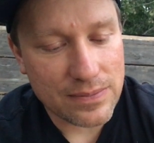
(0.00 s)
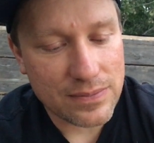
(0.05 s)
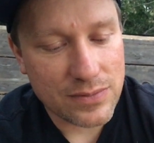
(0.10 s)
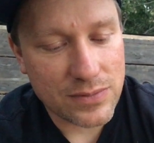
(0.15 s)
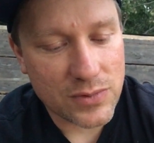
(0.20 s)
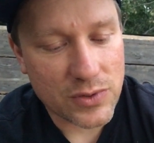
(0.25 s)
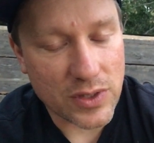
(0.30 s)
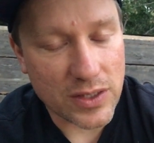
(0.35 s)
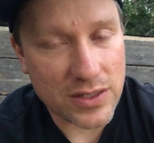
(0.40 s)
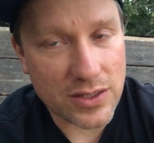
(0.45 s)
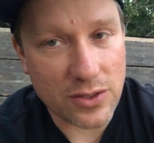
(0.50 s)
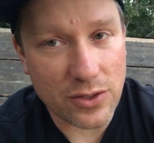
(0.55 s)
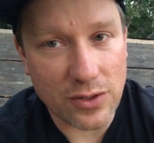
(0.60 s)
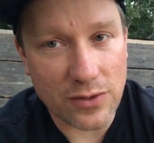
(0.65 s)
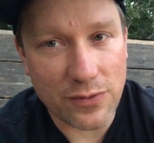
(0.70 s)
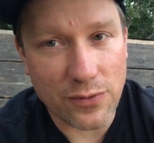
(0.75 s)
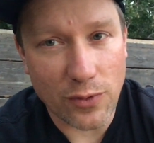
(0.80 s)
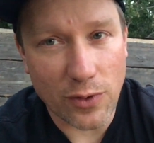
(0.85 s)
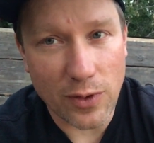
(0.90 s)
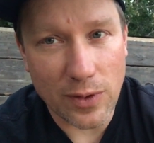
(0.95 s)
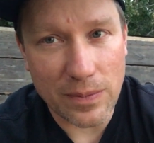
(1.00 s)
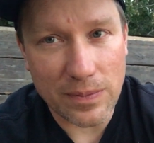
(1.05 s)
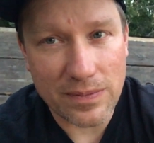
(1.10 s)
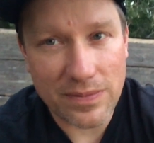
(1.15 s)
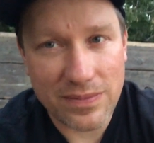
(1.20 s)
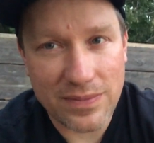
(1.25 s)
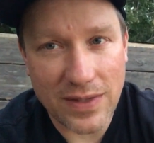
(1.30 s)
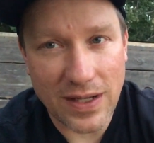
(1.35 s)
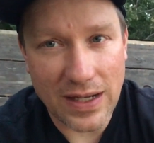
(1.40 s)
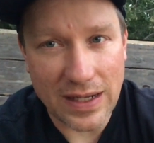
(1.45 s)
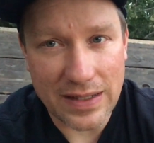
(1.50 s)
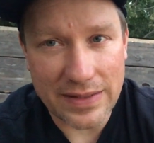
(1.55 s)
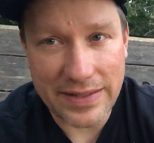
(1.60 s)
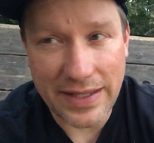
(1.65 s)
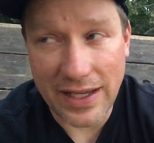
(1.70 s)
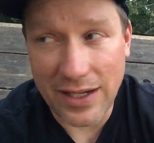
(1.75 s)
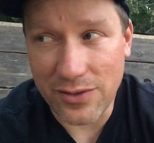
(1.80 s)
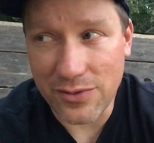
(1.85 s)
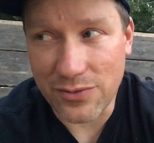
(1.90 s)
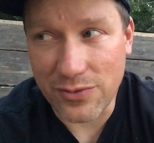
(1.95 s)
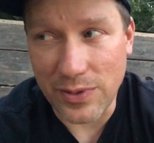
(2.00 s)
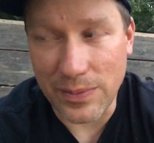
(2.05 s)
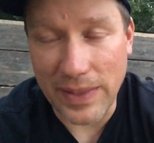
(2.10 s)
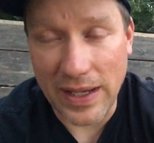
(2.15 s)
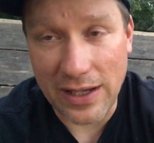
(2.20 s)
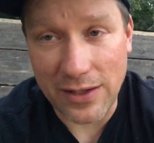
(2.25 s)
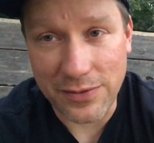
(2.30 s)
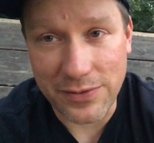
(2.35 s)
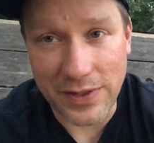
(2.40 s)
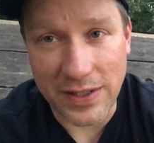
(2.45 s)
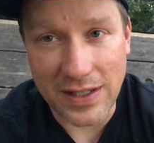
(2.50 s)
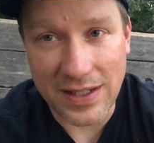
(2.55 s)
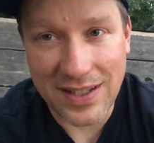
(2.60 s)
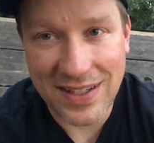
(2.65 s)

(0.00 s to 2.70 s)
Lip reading: dress uniform down from Alpha.